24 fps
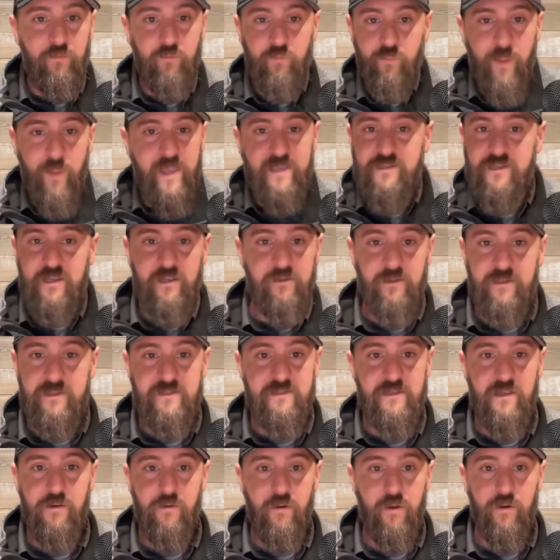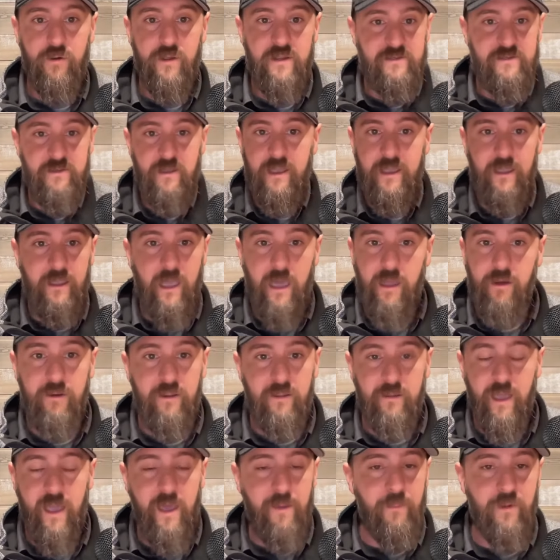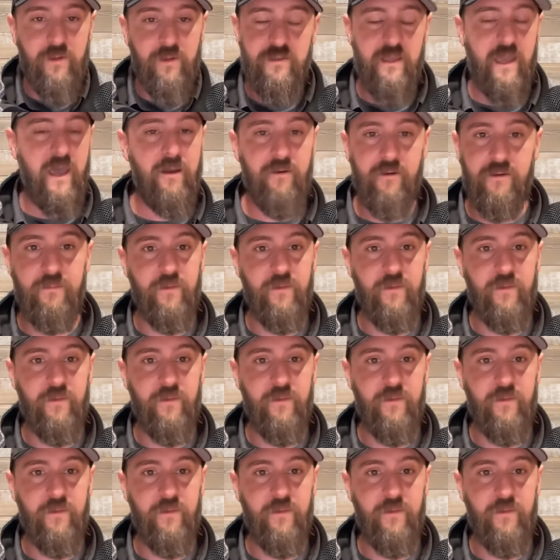basically zero. It's like I don't even, how much I don't even